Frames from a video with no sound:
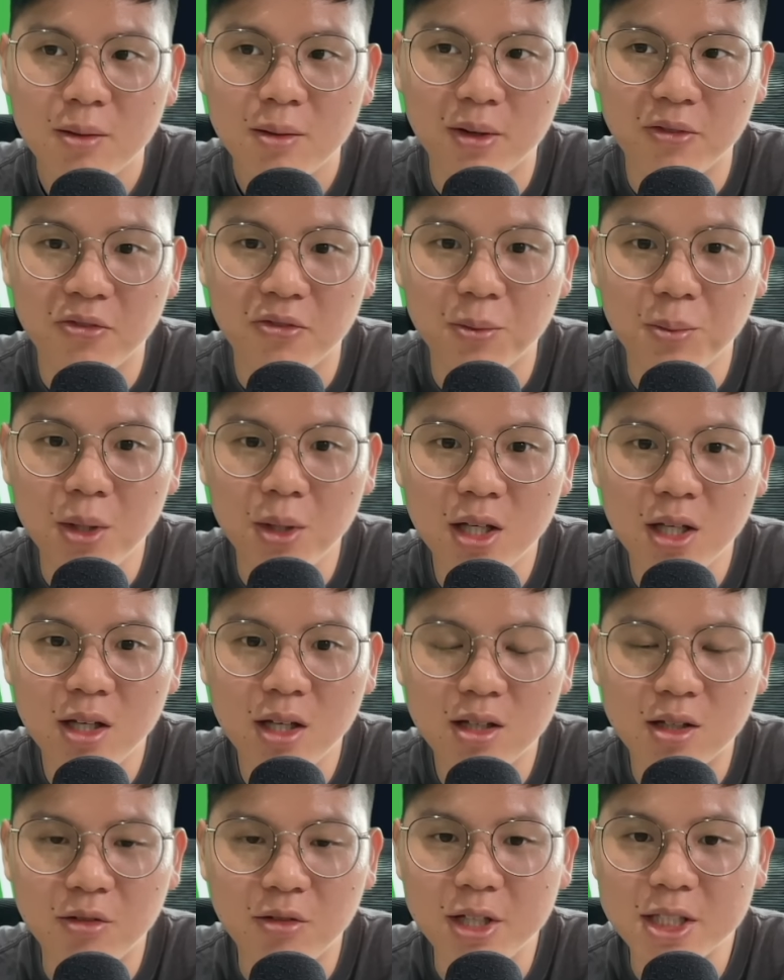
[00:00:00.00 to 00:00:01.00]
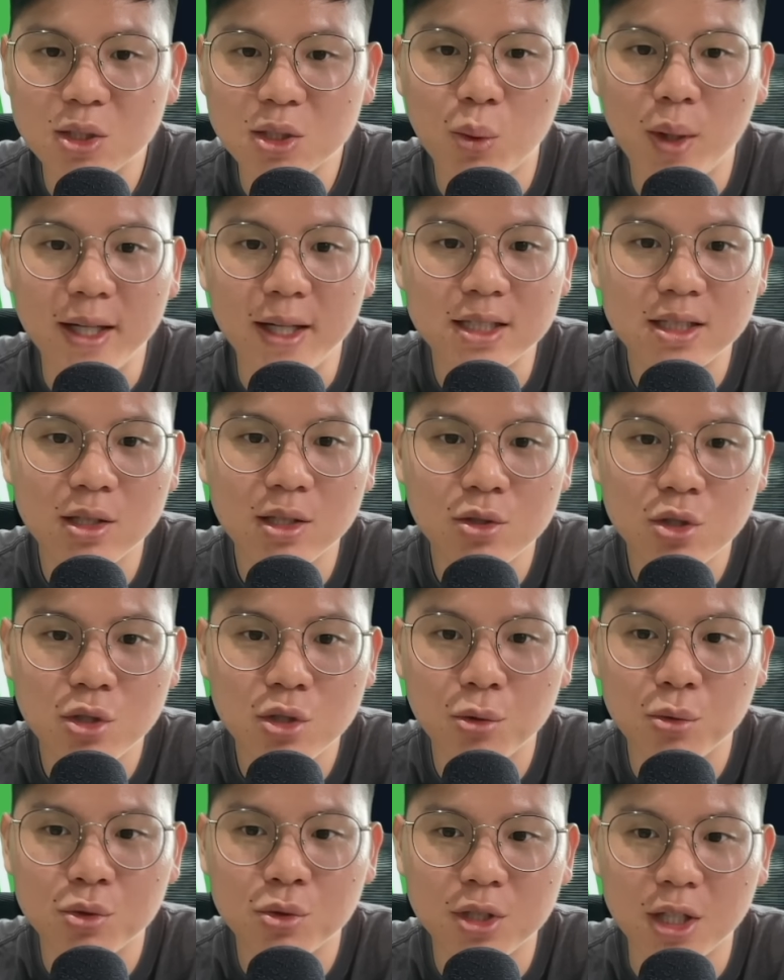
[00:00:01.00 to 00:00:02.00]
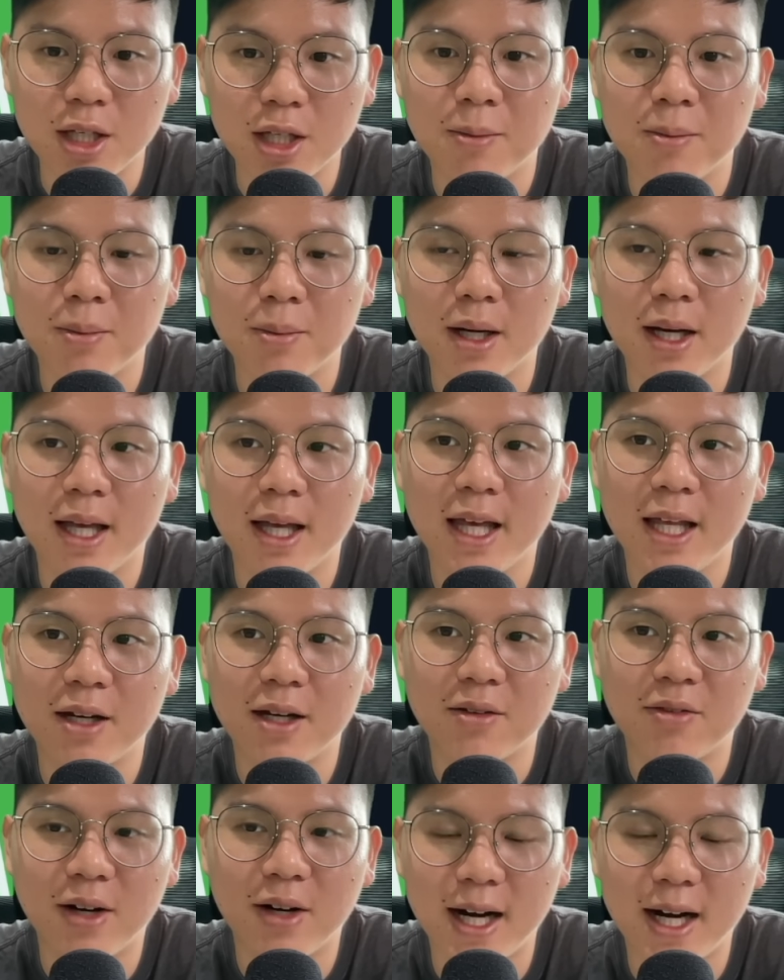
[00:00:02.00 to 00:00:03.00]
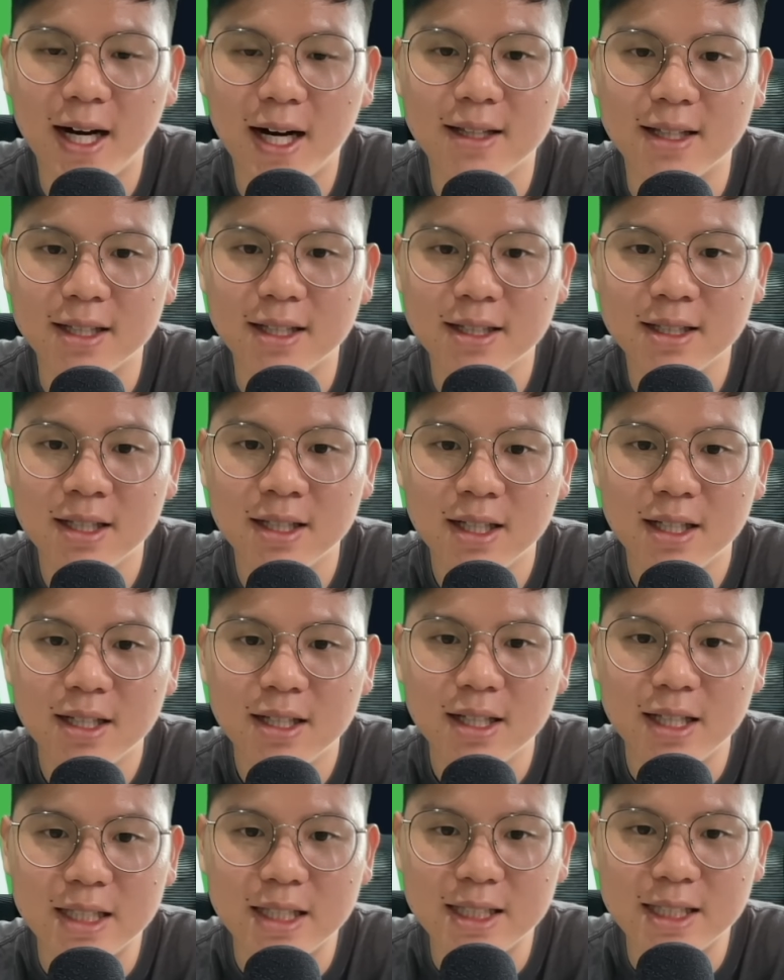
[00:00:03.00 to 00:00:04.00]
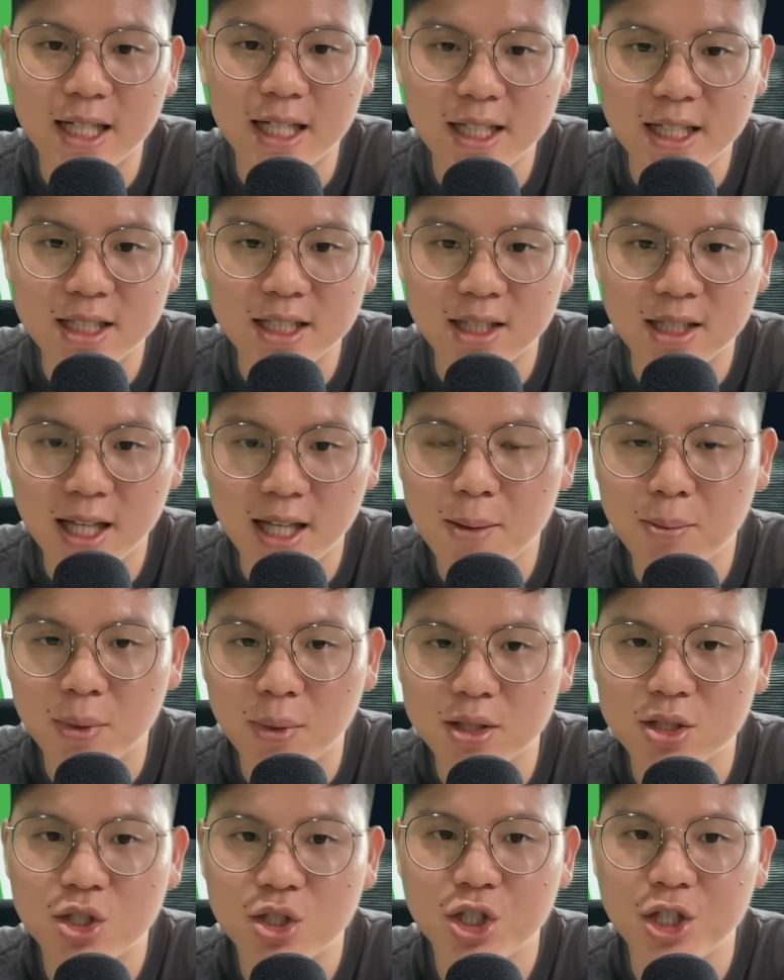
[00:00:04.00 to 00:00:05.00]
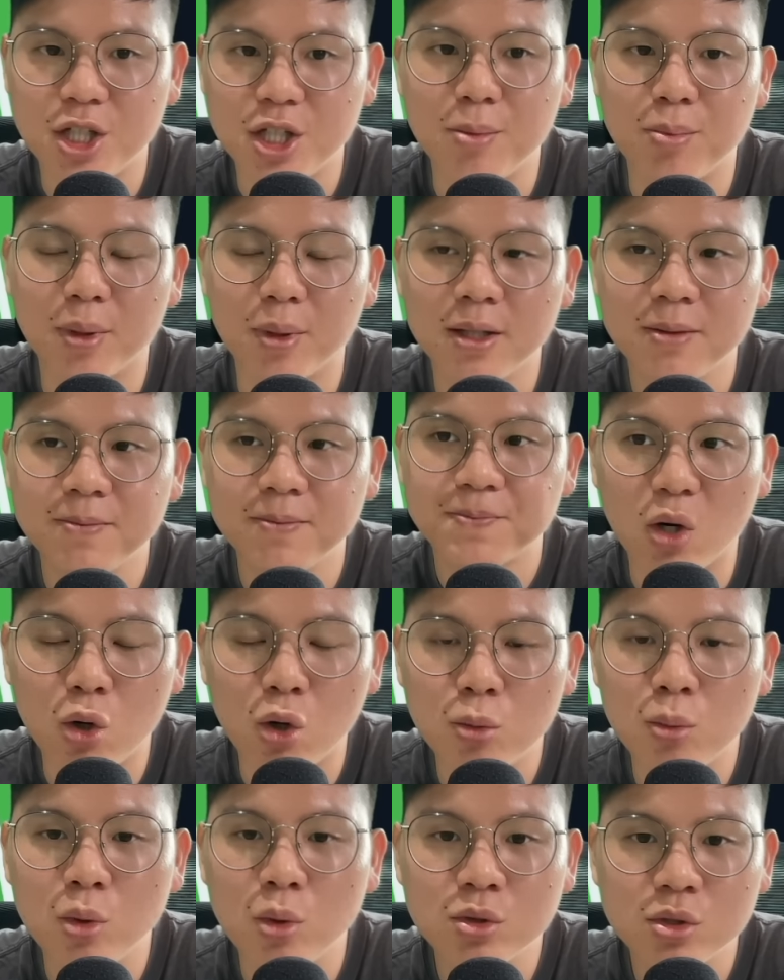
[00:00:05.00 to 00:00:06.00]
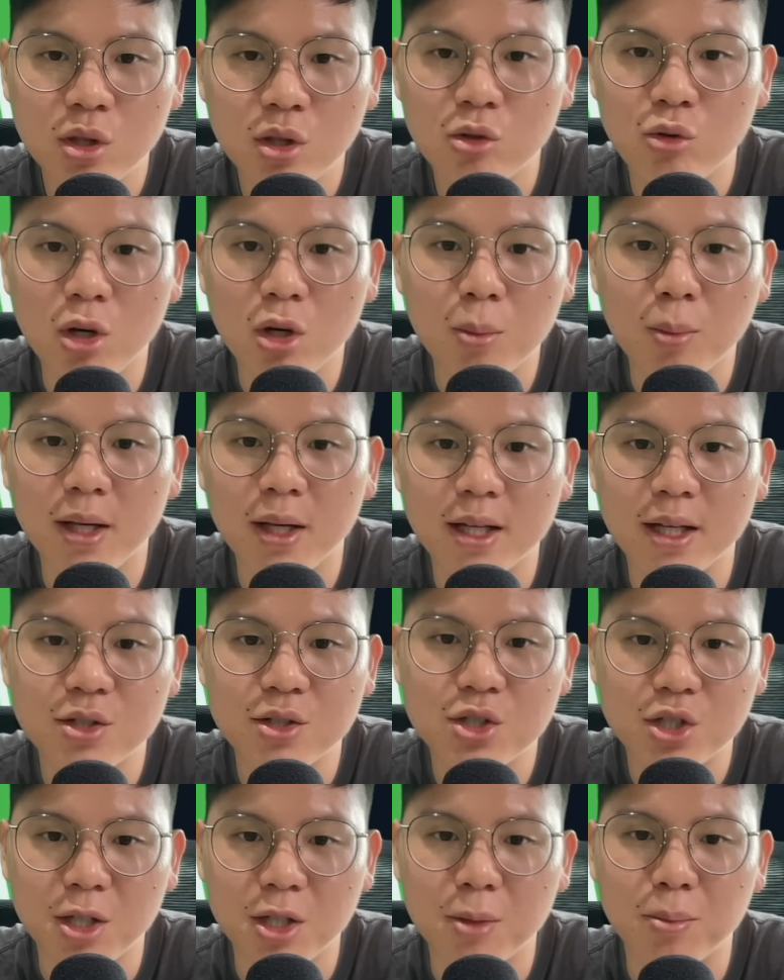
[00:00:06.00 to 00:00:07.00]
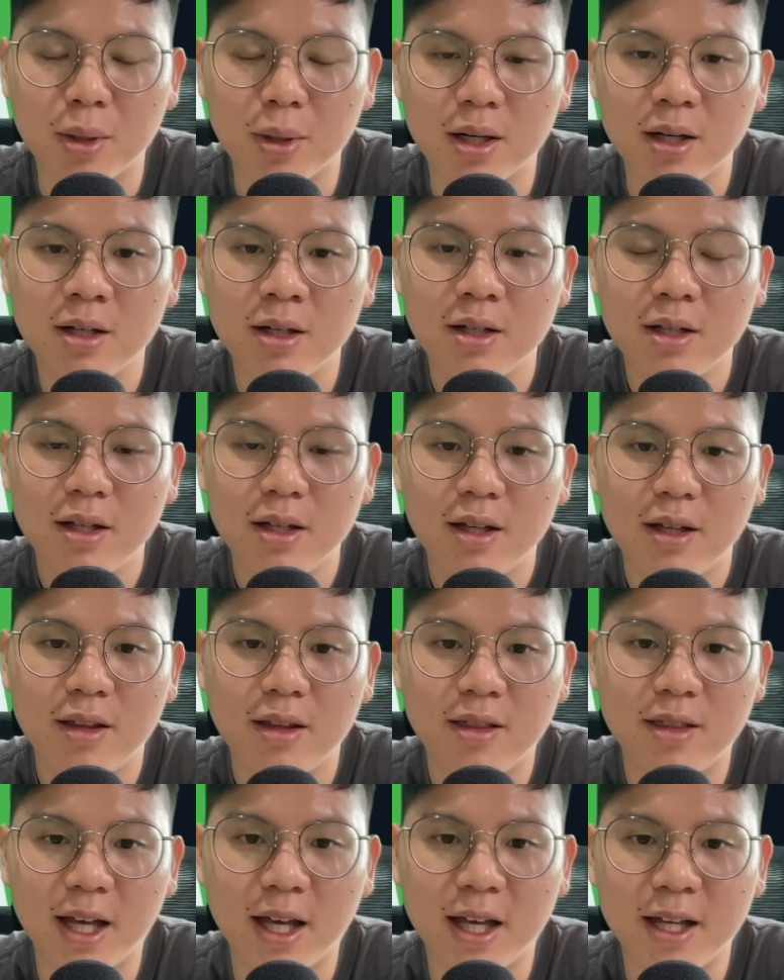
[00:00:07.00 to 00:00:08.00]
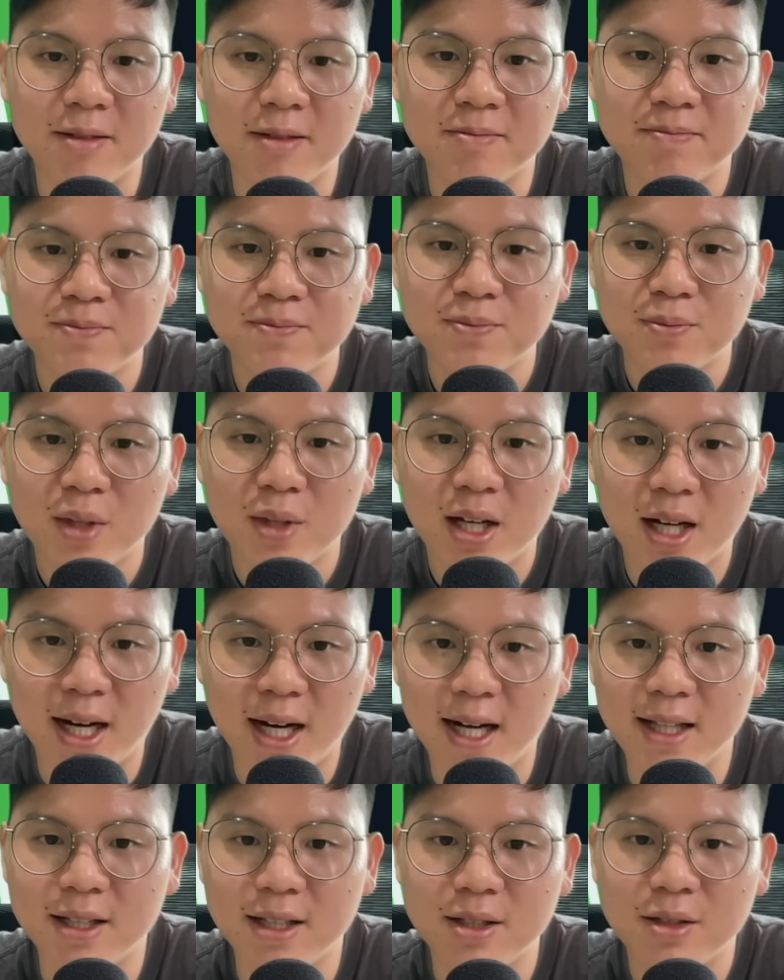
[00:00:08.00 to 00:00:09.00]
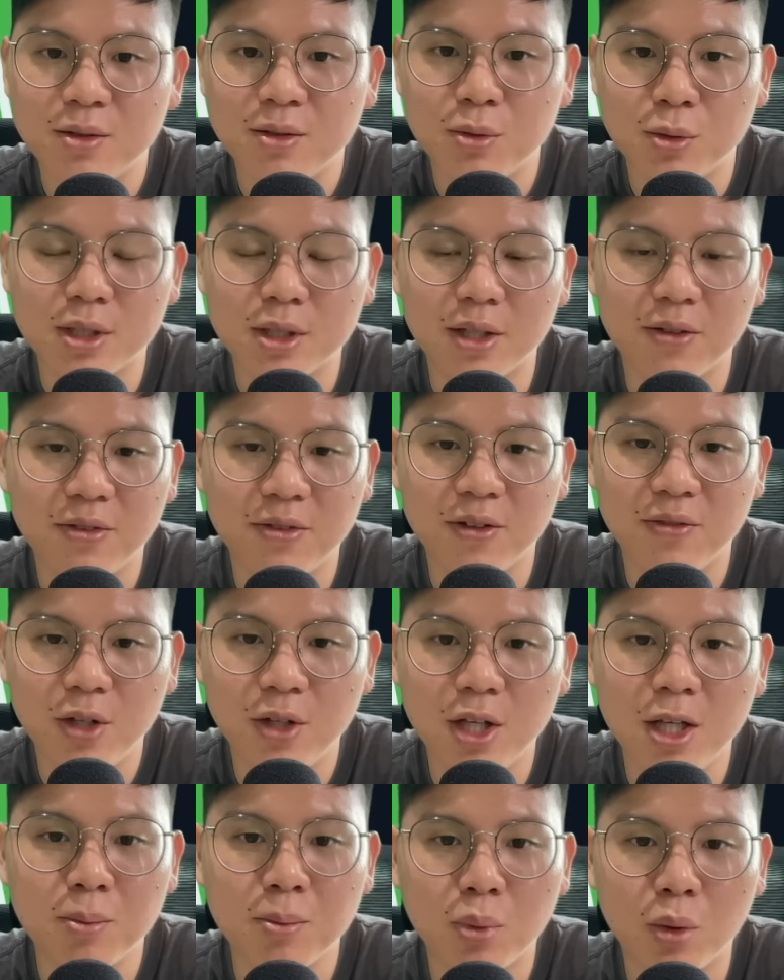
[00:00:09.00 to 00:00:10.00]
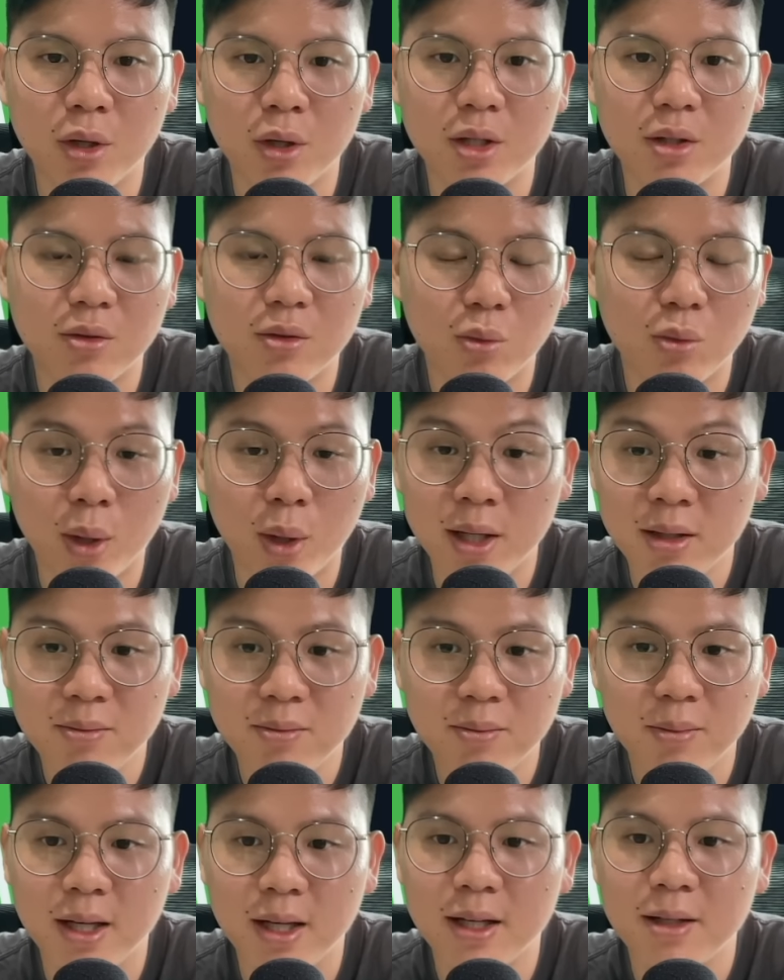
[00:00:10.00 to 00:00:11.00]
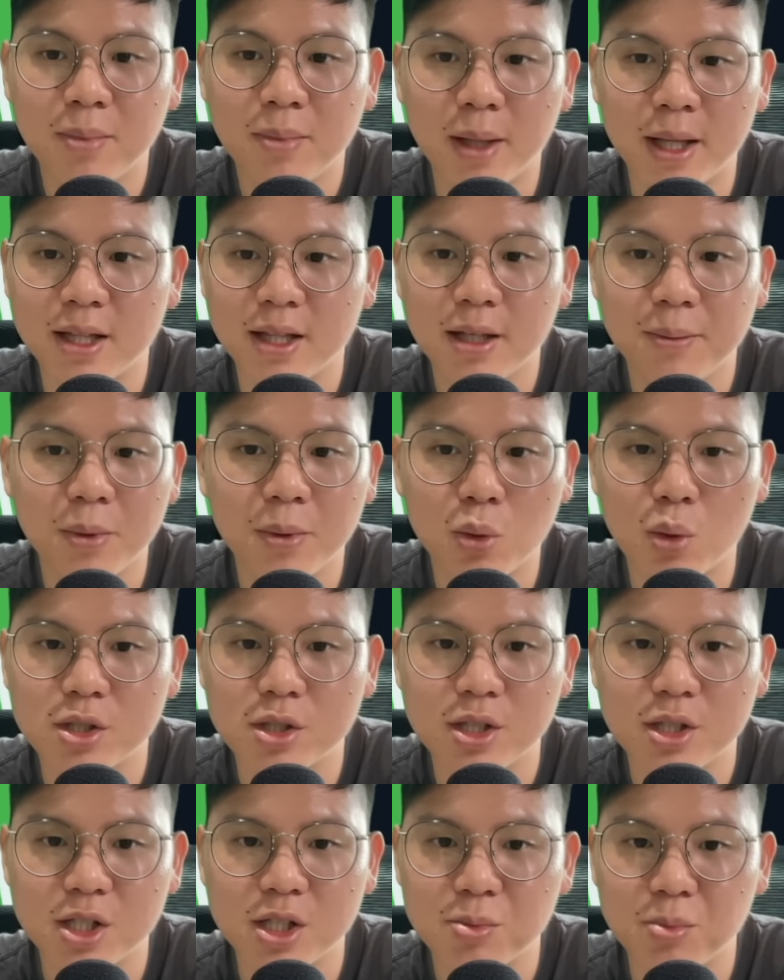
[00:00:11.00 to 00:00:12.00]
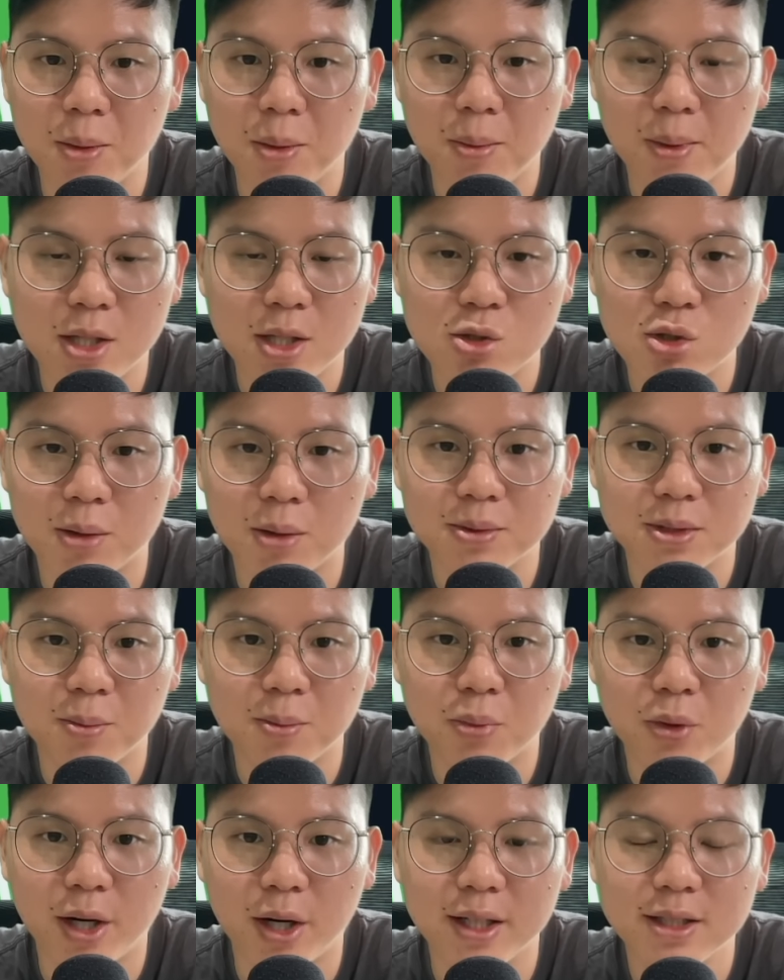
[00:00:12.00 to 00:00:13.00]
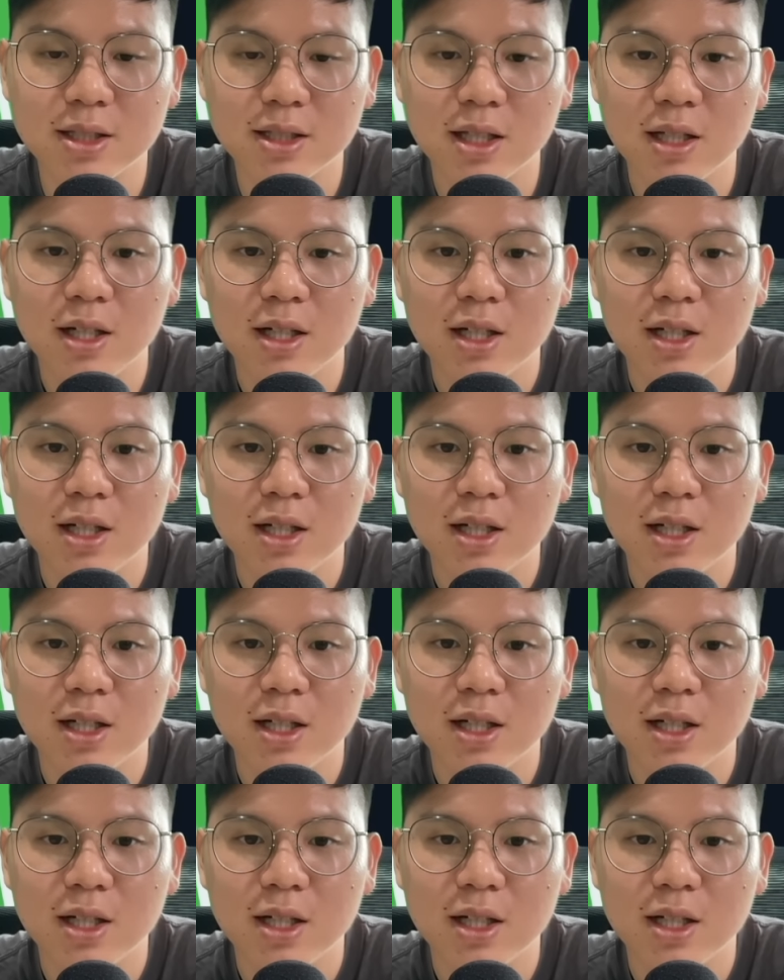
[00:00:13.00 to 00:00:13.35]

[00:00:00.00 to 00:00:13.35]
But for me, the reason why I still choose him ahead of Haaland is that he's that much cheaper, almost 3 million cheaper than Haaland, who's at 15.1 million. By the time you're watching this, maybe he drops in price.